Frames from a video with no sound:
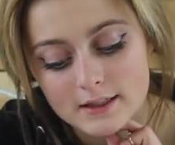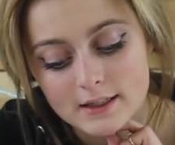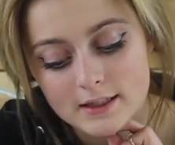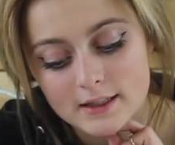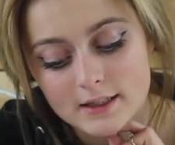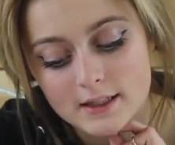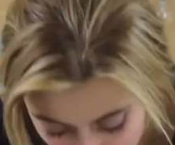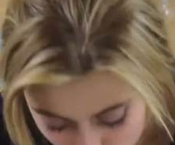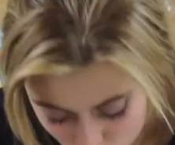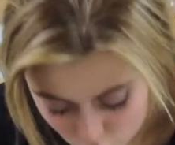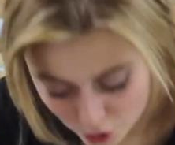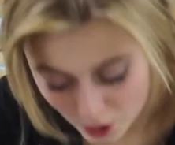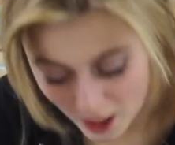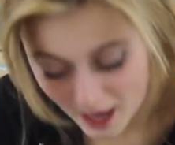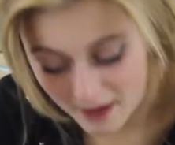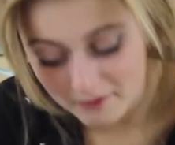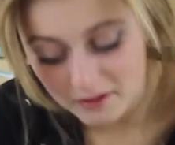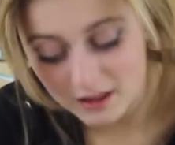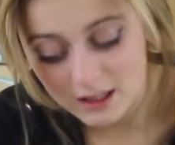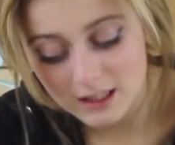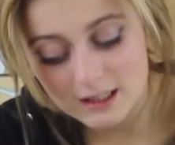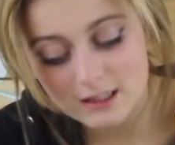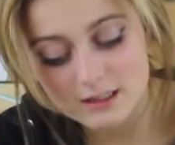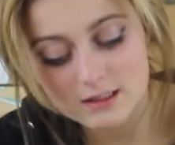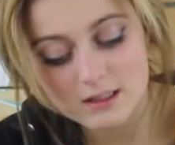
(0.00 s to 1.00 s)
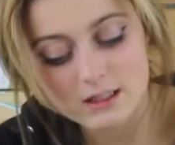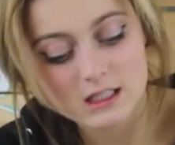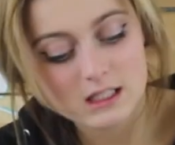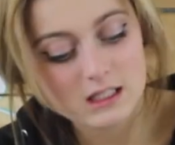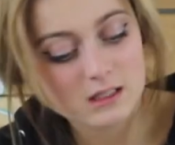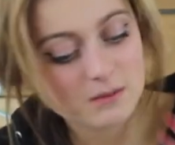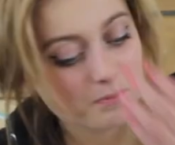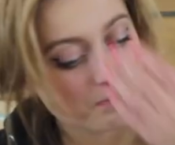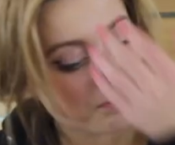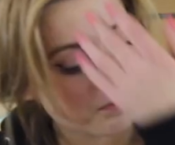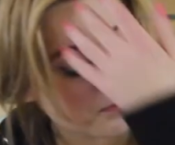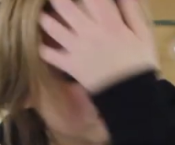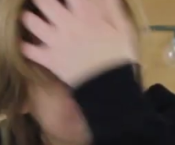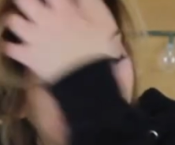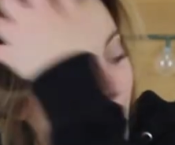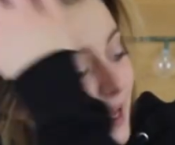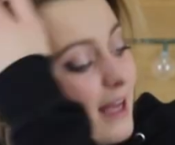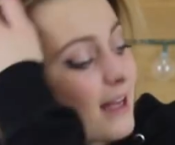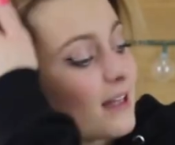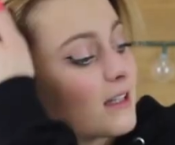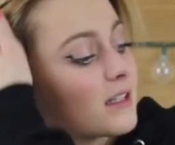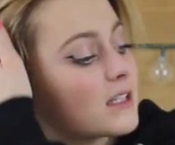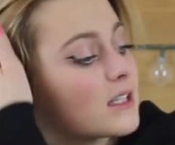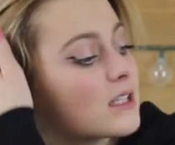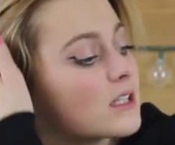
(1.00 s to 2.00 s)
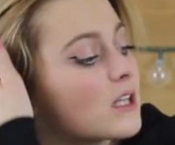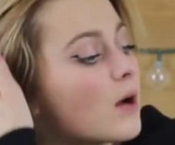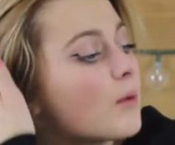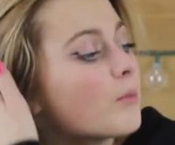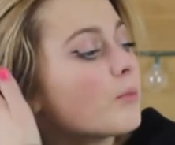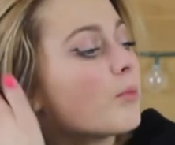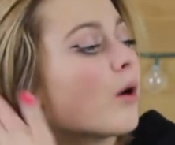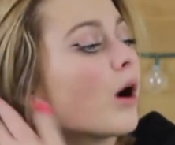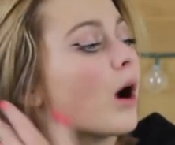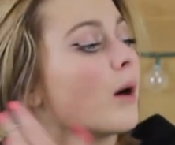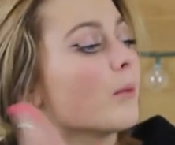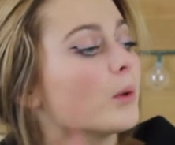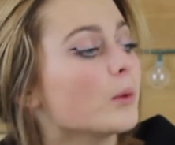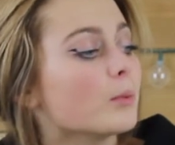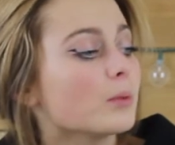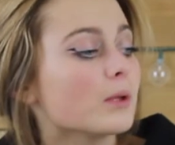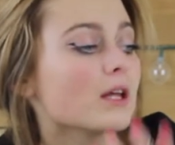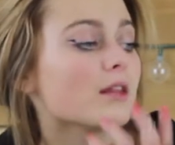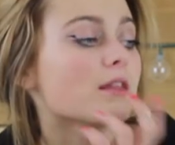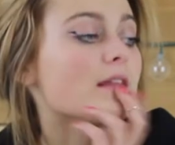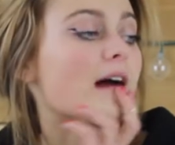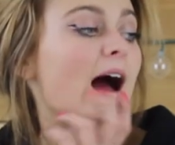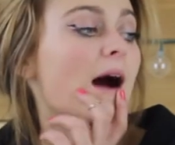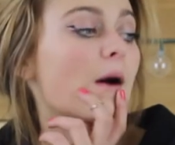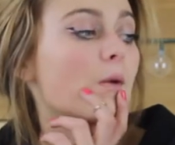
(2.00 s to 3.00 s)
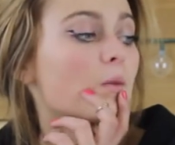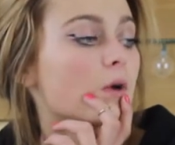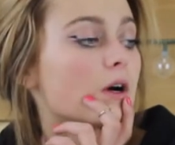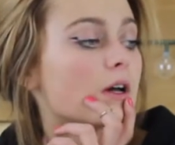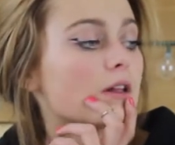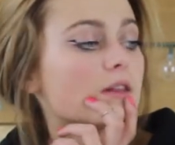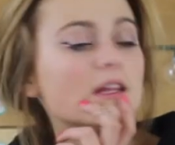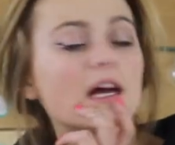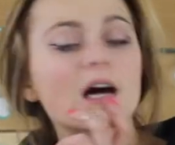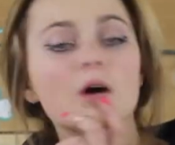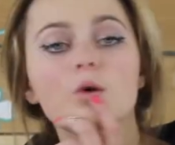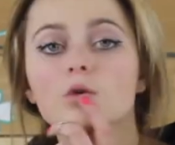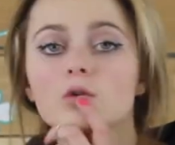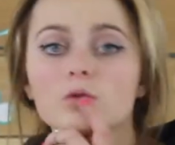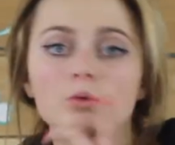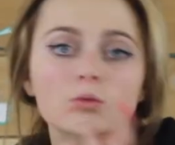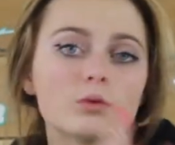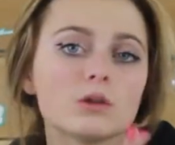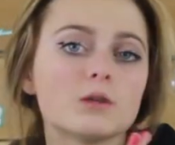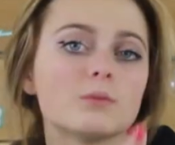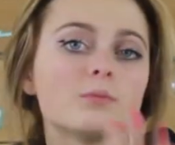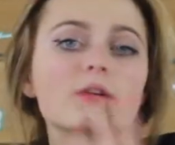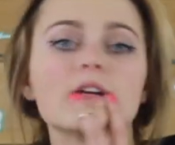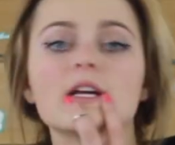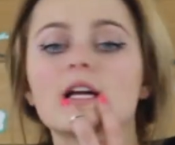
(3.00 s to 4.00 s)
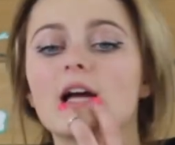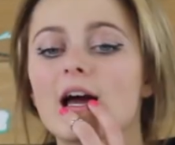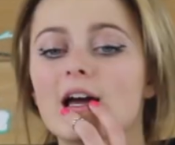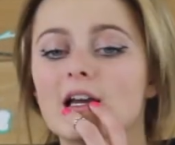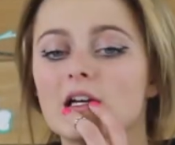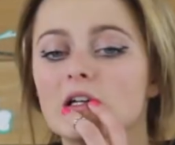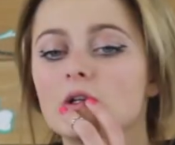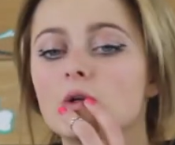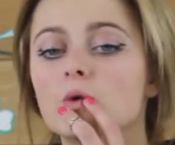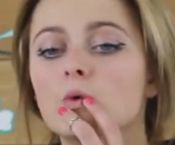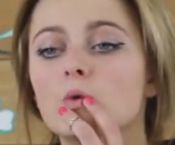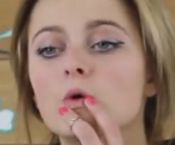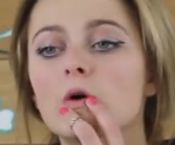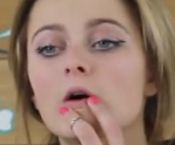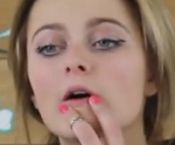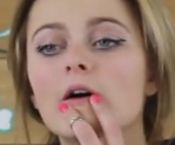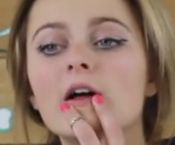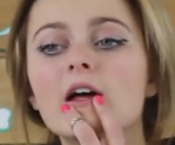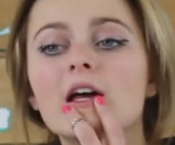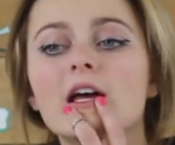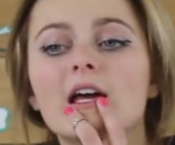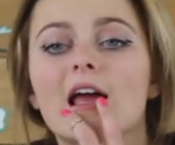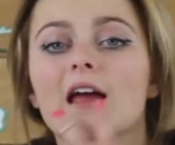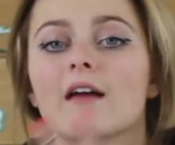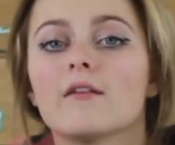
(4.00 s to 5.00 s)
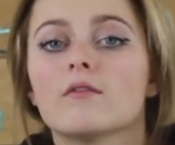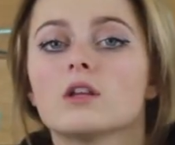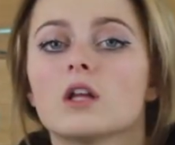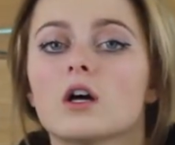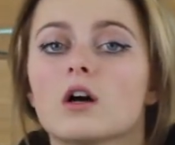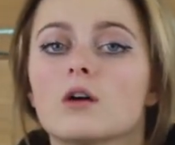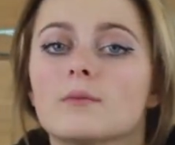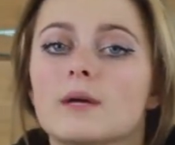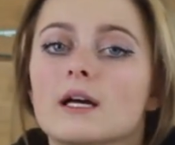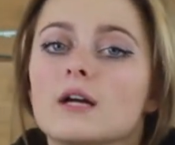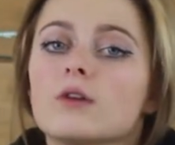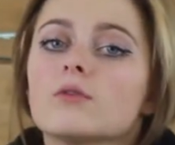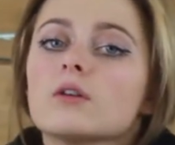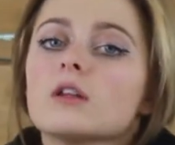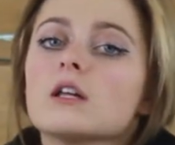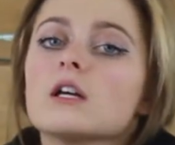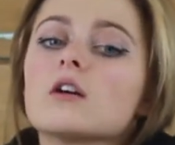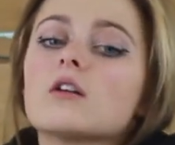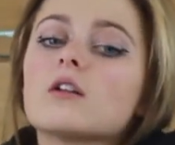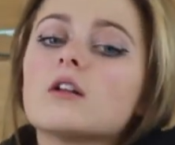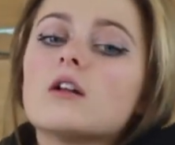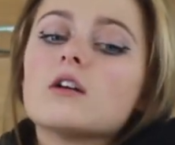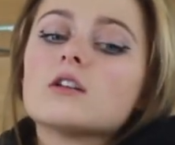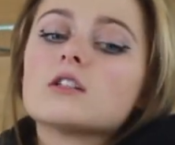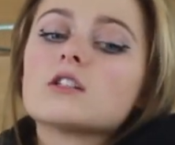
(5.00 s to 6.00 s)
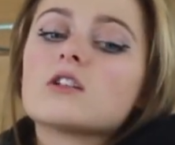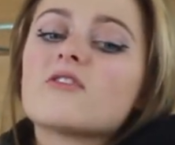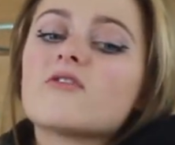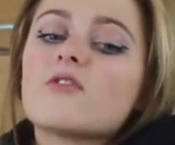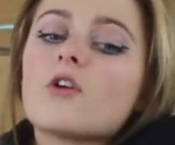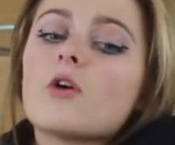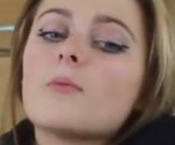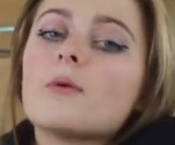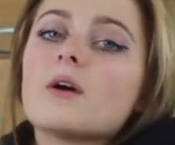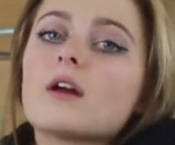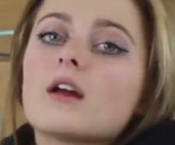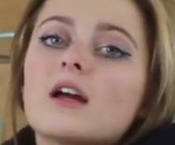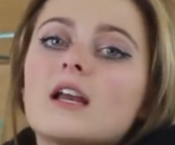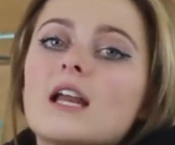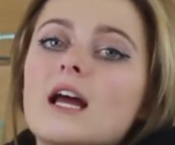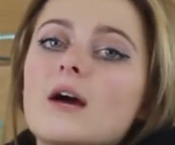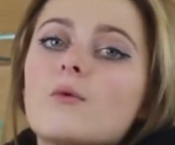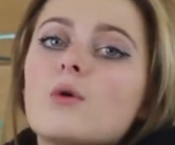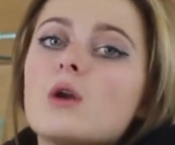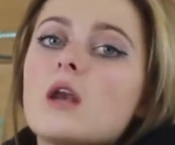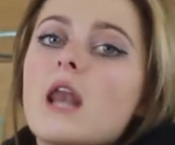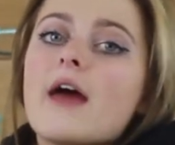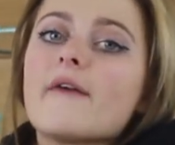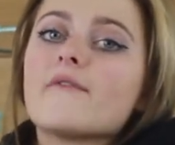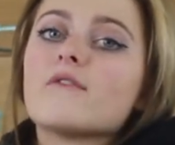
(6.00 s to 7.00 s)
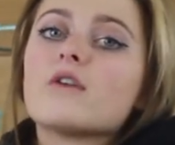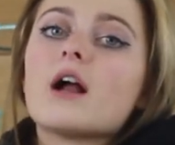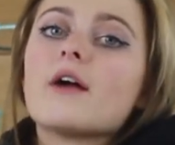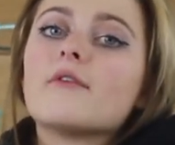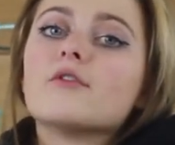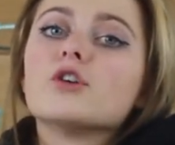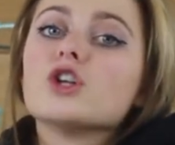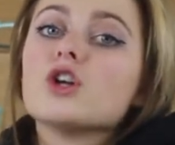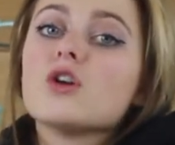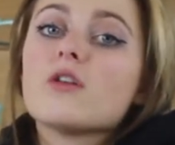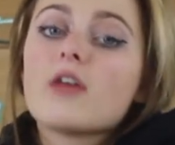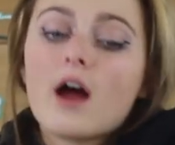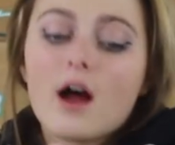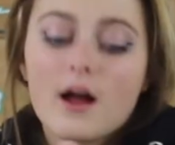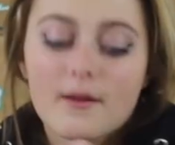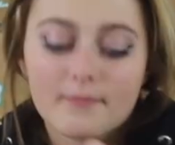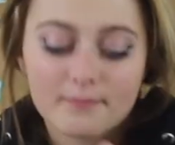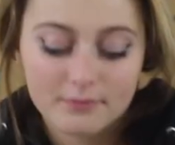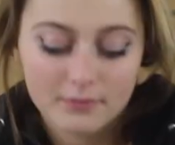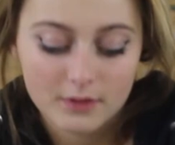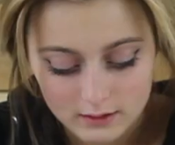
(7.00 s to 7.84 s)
So traveling into space, probably that one. That one would be kind of cool, even though I'm like really claustrophobic and I would never ever do that.